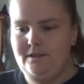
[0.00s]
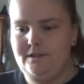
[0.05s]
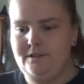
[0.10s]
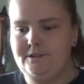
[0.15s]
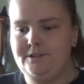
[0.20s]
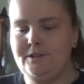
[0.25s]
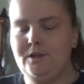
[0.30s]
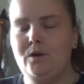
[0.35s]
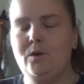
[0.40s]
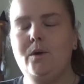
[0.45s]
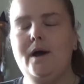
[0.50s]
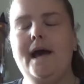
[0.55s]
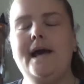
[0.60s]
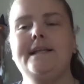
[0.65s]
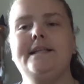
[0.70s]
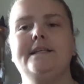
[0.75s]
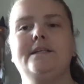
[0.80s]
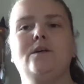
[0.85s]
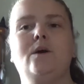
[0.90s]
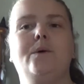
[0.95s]
So,
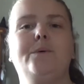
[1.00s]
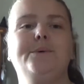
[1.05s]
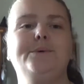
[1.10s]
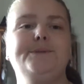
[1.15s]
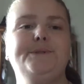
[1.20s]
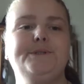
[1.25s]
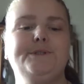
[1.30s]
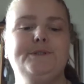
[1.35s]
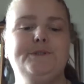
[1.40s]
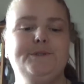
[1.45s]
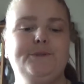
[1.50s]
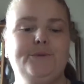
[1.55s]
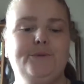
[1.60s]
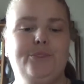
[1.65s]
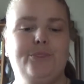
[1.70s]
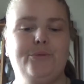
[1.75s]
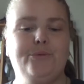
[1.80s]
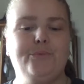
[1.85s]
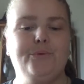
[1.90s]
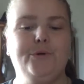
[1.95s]
and it goes
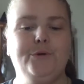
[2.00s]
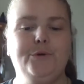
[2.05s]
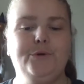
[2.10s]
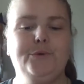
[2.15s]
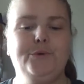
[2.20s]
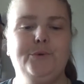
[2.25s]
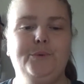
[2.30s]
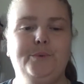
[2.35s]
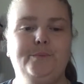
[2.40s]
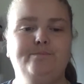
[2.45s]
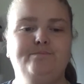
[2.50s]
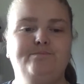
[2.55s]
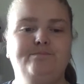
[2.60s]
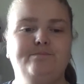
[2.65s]
through